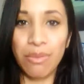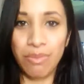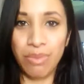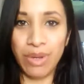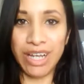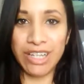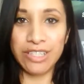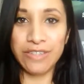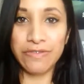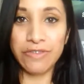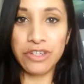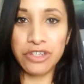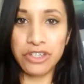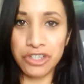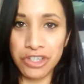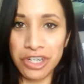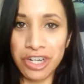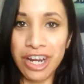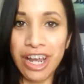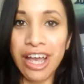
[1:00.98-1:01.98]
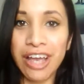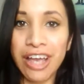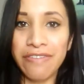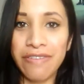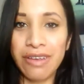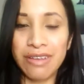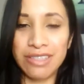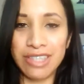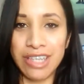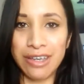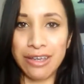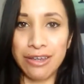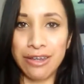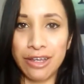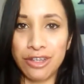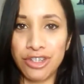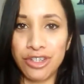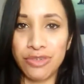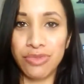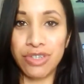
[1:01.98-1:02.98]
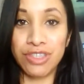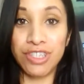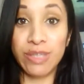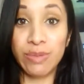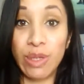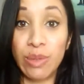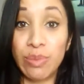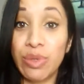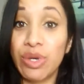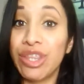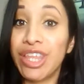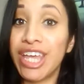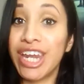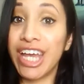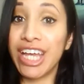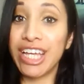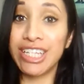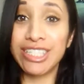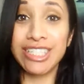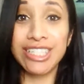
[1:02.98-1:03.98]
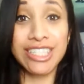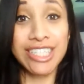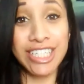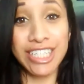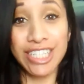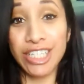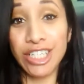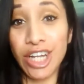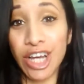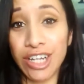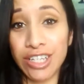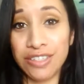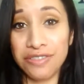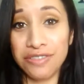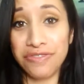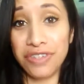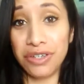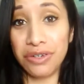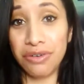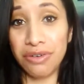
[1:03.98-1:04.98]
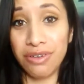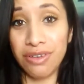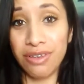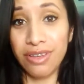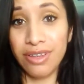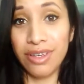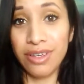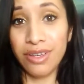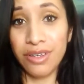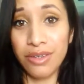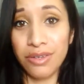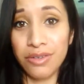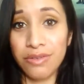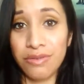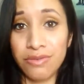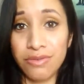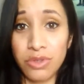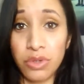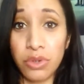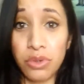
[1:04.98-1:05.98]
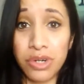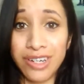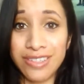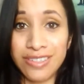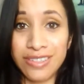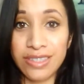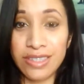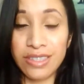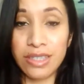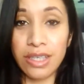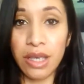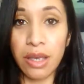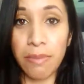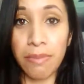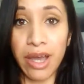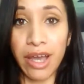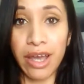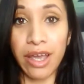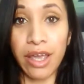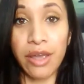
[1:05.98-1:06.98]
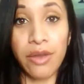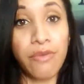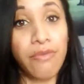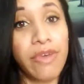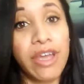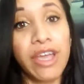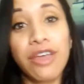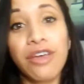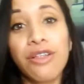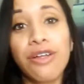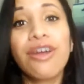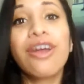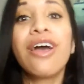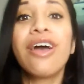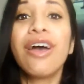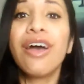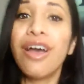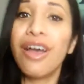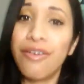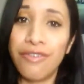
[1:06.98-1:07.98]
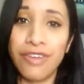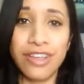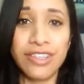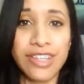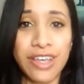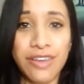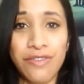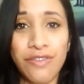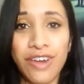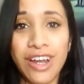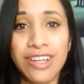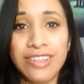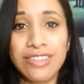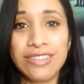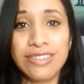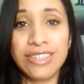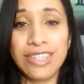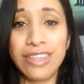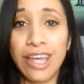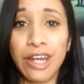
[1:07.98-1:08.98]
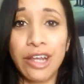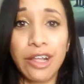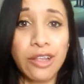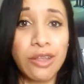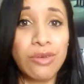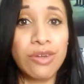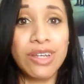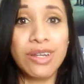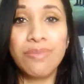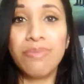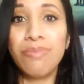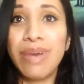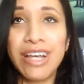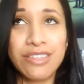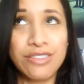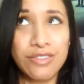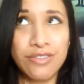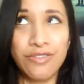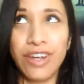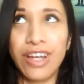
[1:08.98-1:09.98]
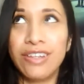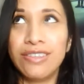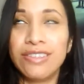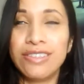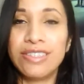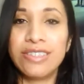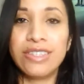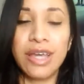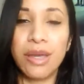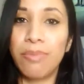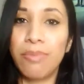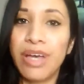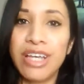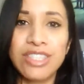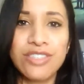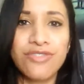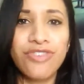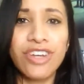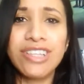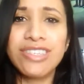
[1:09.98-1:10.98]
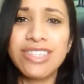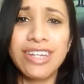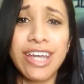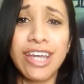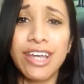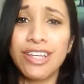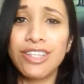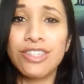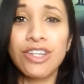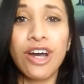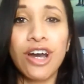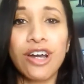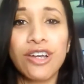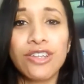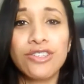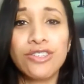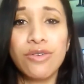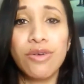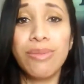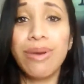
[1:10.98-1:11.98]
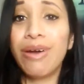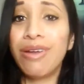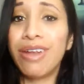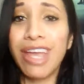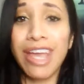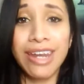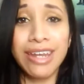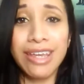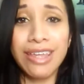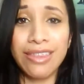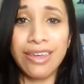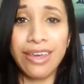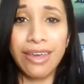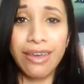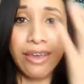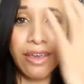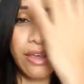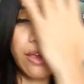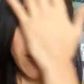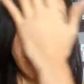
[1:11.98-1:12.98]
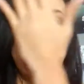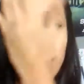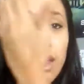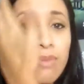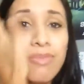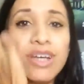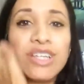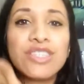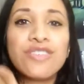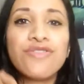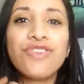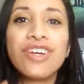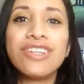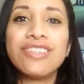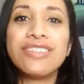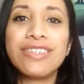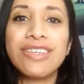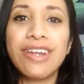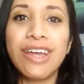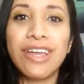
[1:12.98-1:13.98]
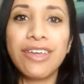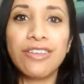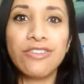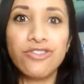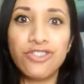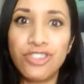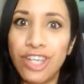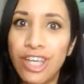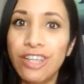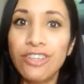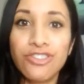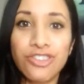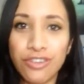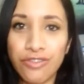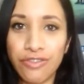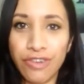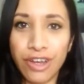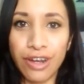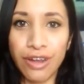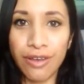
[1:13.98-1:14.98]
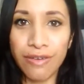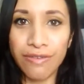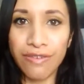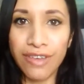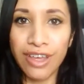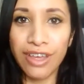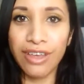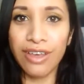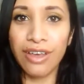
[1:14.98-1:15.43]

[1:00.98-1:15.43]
But for sure, I felt a connection with these people that I did not feel towards my regular everyday friends, and that included best friends, like best friends that I could talk to about anything, best friends that I can change in front of,